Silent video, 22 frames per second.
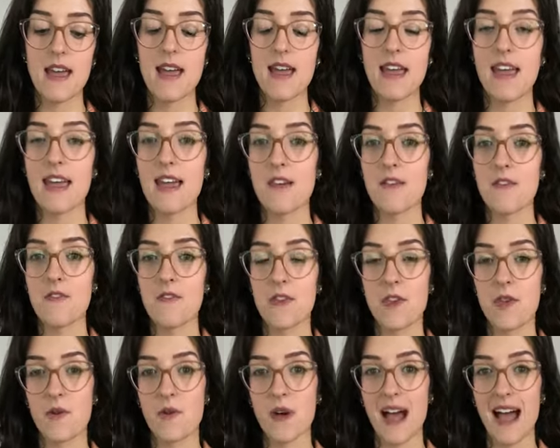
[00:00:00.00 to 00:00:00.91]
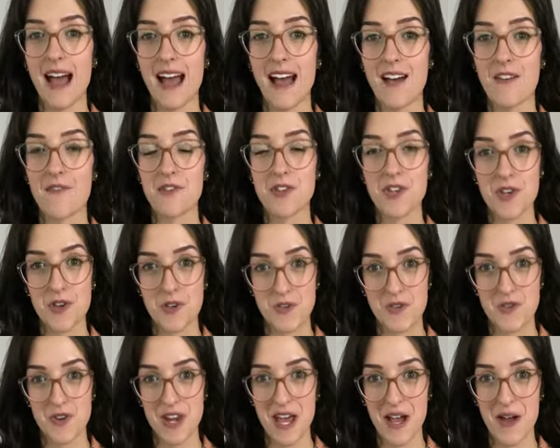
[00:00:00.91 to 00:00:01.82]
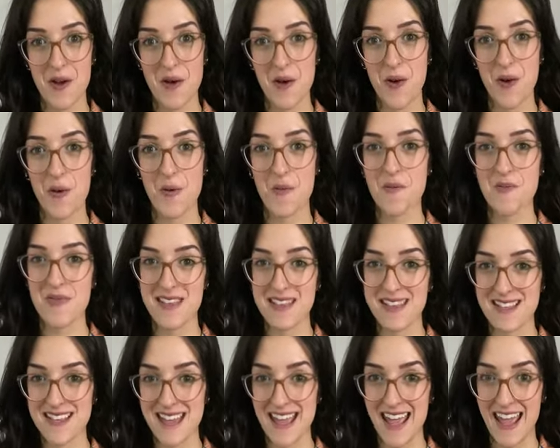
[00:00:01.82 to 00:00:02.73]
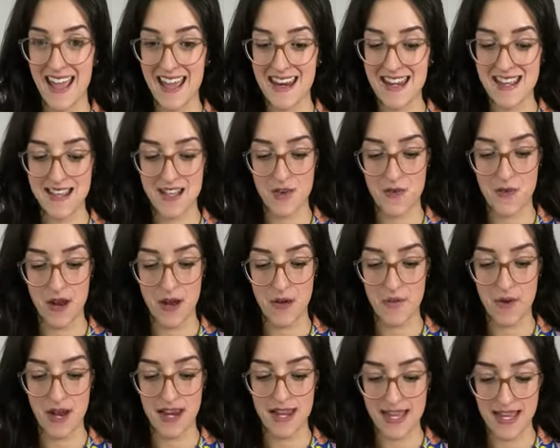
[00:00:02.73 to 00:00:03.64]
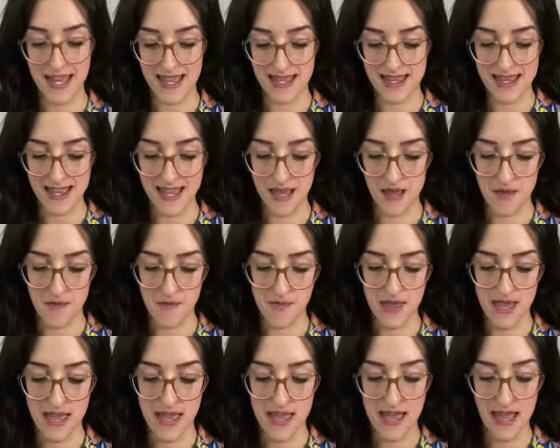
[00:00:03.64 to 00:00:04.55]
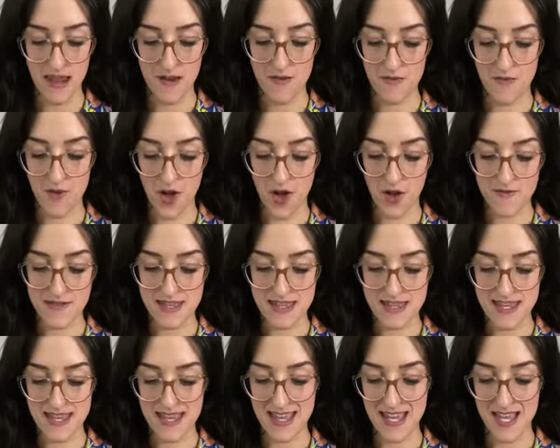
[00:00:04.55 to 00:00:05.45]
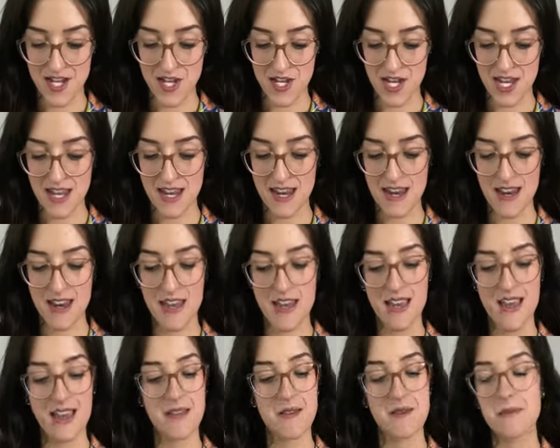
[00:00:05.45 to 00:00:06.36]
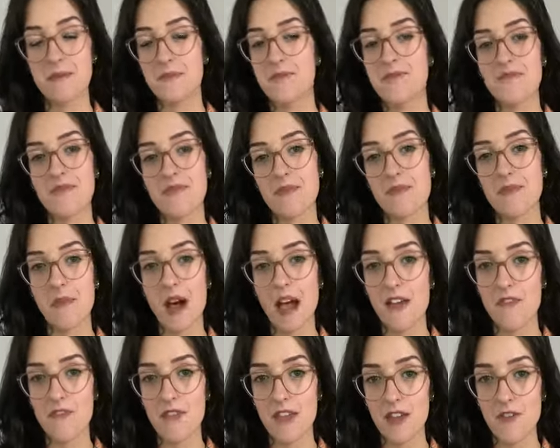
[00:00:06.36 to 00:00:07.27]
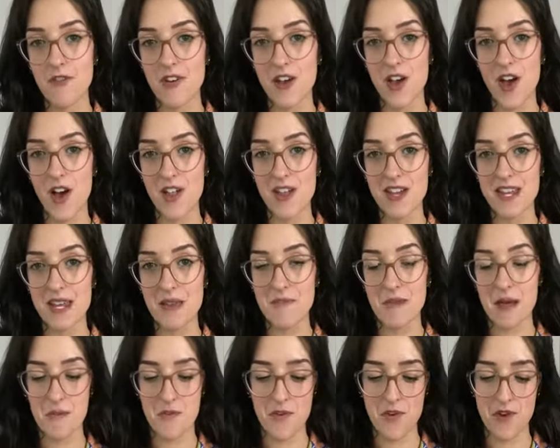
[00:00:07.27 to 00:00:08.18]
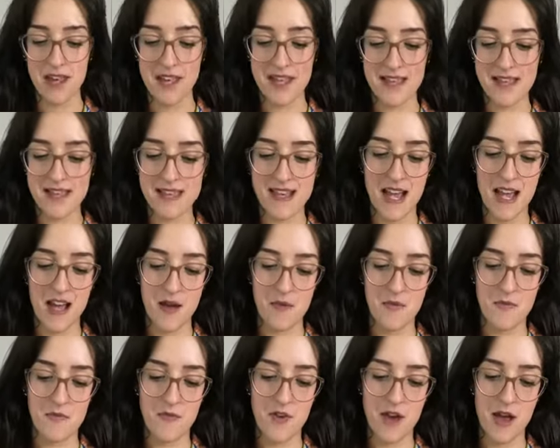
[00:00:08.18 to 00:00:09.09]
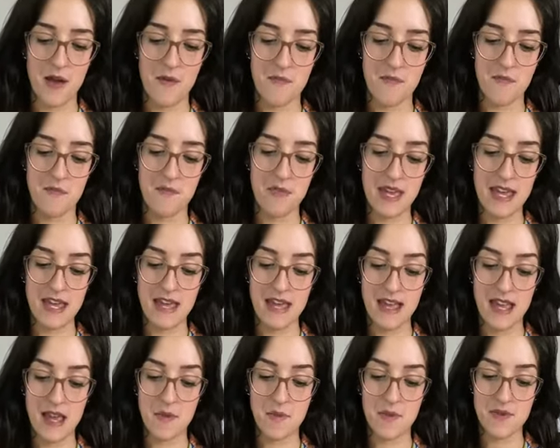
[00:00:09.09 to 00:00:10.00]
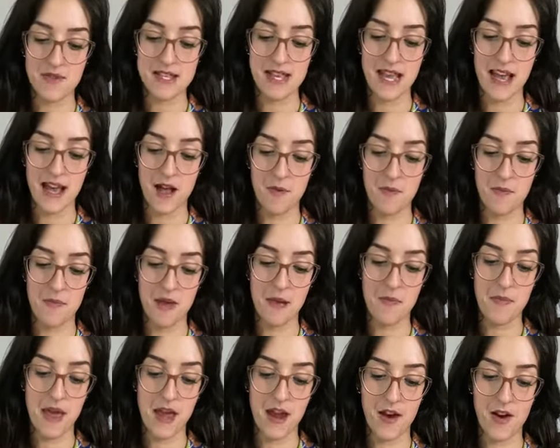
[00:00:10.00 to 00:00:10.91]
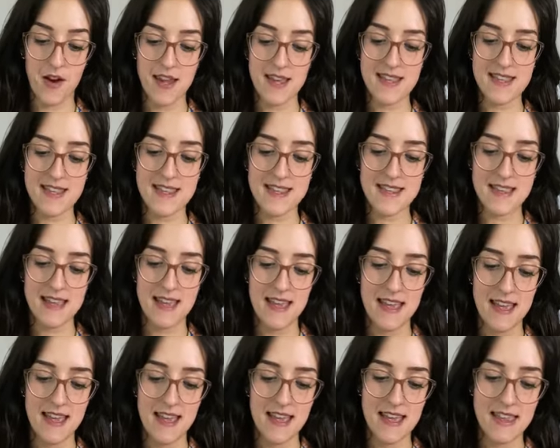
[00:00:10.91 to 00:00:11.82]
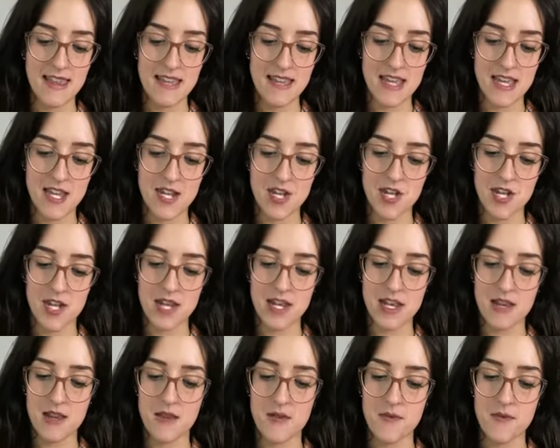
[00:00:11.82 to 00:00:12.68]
if you have children at home, this again is a great way to get them involved in the kitchen. My favorite holiday memories come from being able to help my parents in the kitchen,